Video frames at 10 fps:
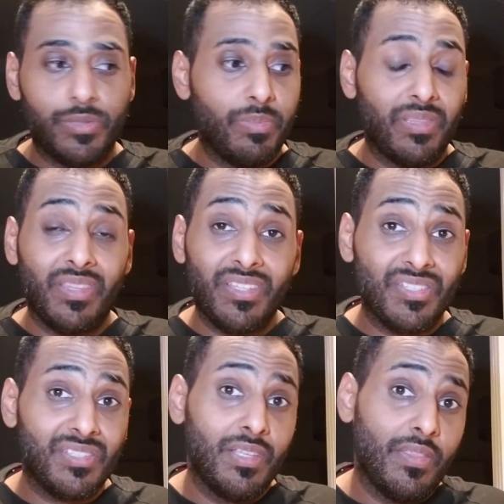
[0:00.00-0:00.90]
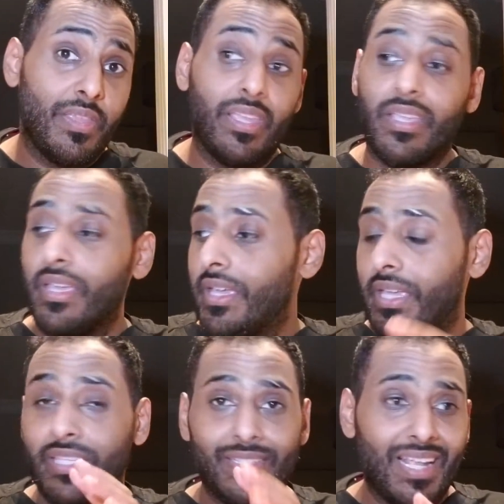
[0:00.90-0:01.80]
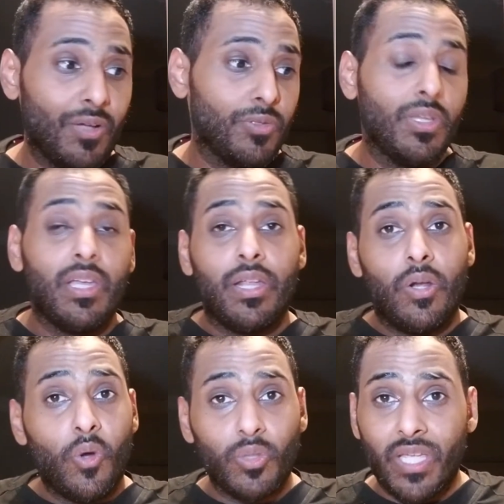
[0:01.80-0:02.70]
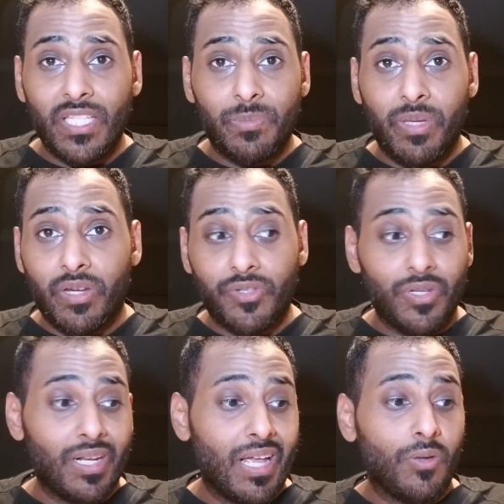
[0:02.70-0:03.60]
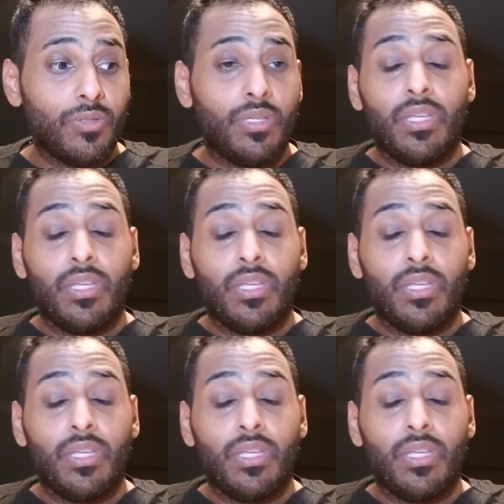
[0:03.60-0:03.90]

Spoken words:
but this thing is loud. Note 8 speakers are loud.